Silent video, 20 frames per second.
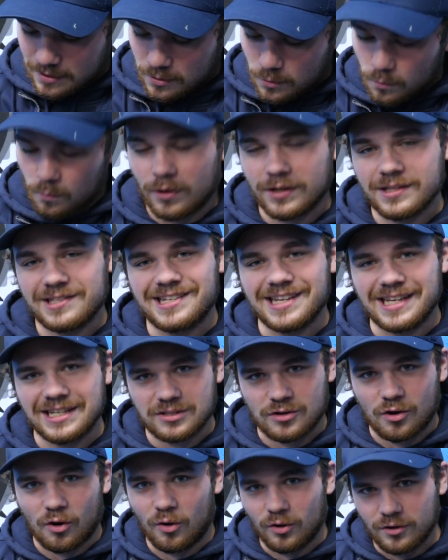Once
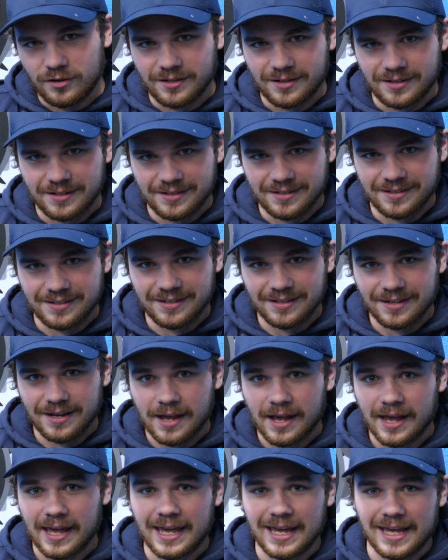it's on,
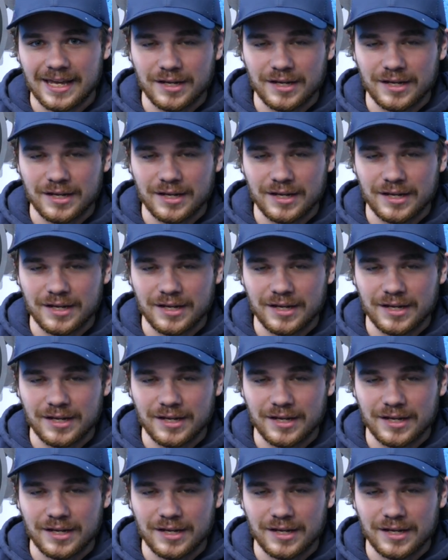it